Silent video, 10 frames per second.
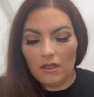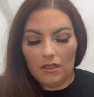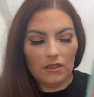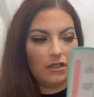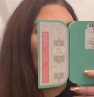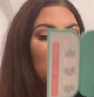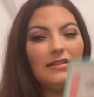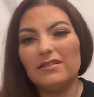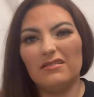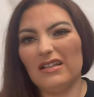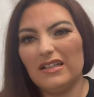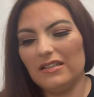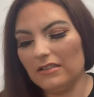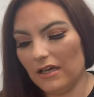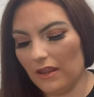I
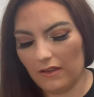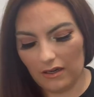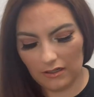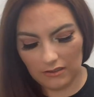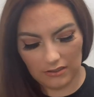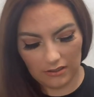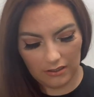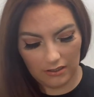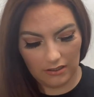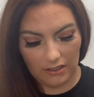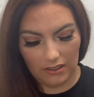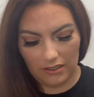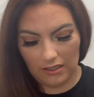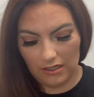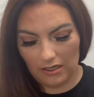didn't like that. The
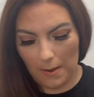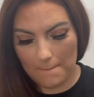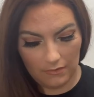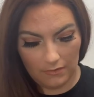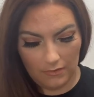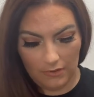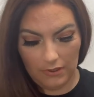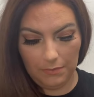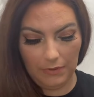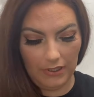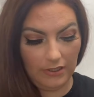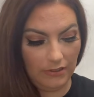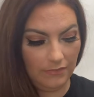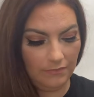lip liner,